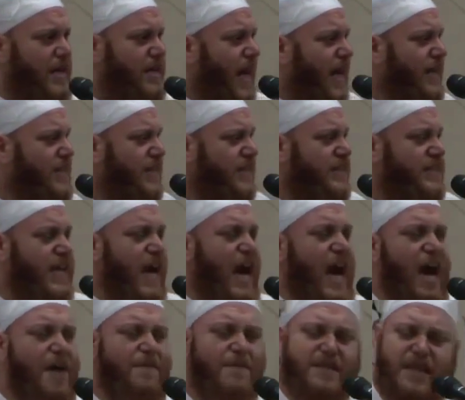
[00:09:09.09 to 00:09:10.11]
Don't just go
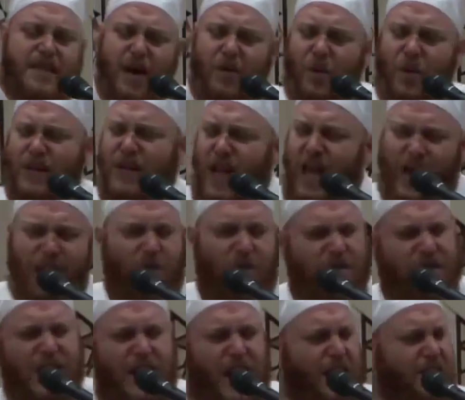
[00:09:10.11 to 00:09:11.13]
home and say, wallahi, it
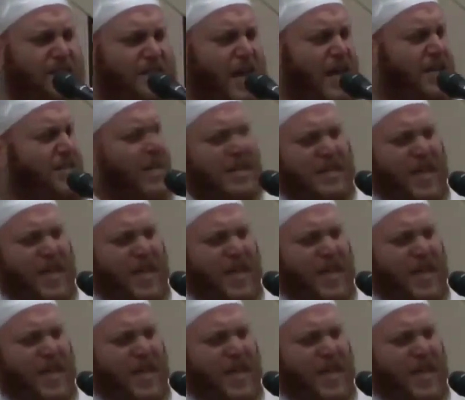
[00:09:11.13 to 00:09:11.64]
was a nice lecture,